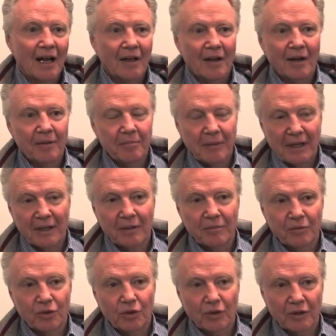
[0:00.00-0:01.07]
I met
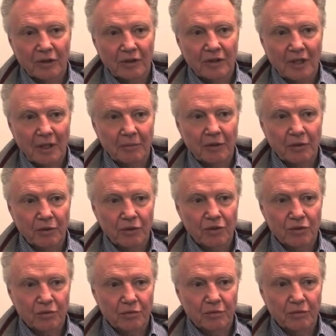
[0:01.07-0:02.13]
him during the time he
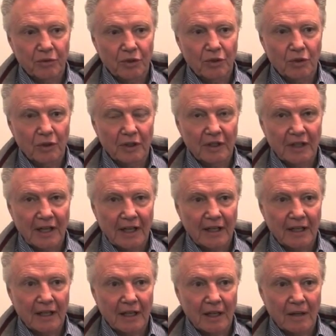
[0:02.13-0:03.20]
was recording
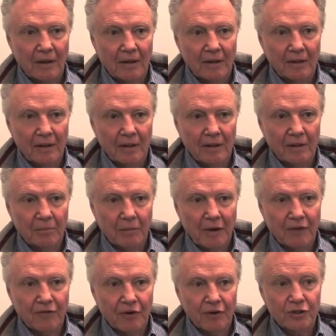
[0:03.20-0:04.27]
that, and
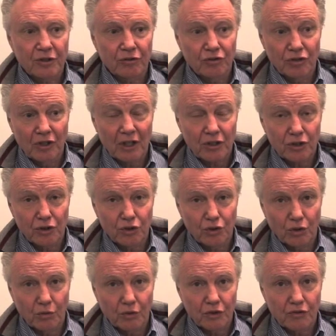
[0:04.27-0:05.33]
my first introduction
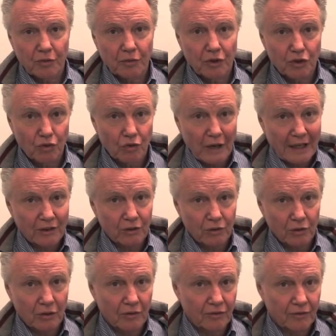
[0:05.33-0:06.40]
to him was from the
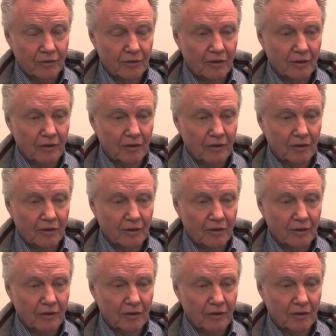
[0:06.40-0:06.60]
director of